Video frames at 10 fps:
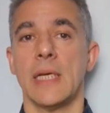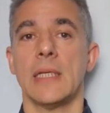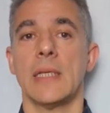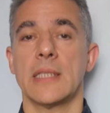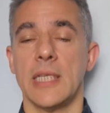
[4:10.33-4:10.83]

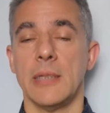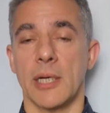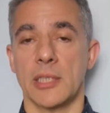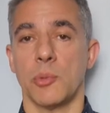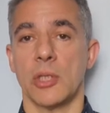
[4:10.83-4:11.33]
the
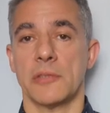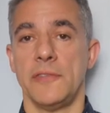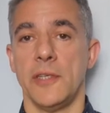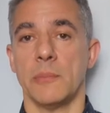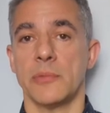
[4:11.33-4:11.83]
cinema to watch
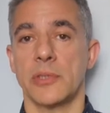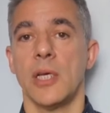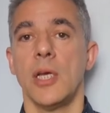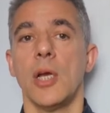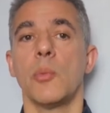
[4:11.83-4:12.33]
films,
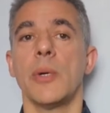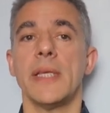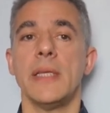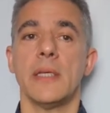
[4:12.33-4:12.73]
within